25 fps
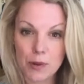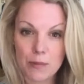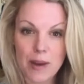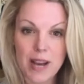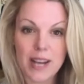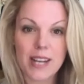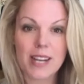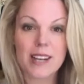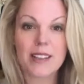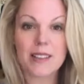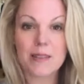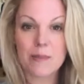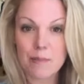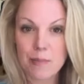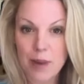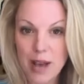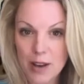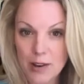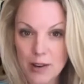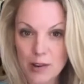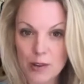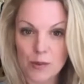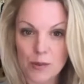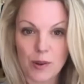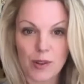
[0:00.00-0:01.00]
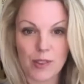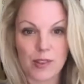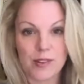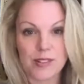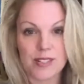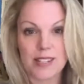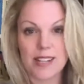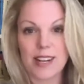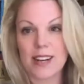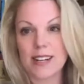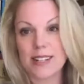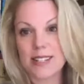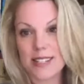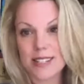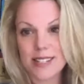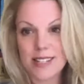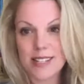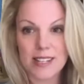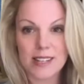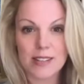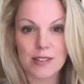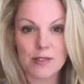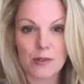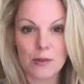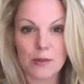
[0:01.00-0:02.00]
making them better, whether it's
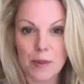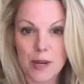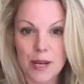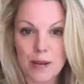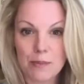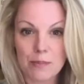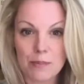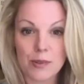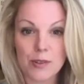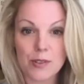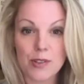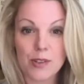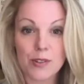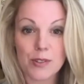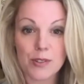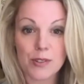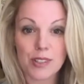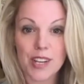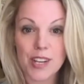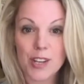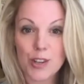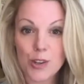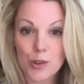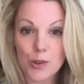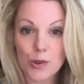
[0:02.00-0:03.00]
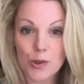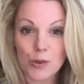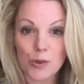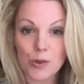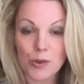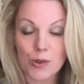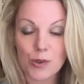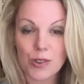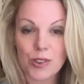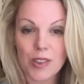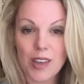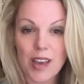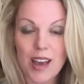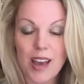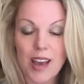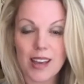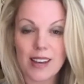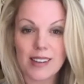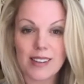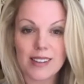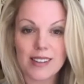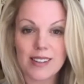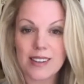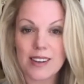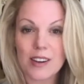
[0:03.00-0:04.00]
entities or people, certainly youth.
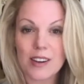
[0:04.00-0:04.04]
And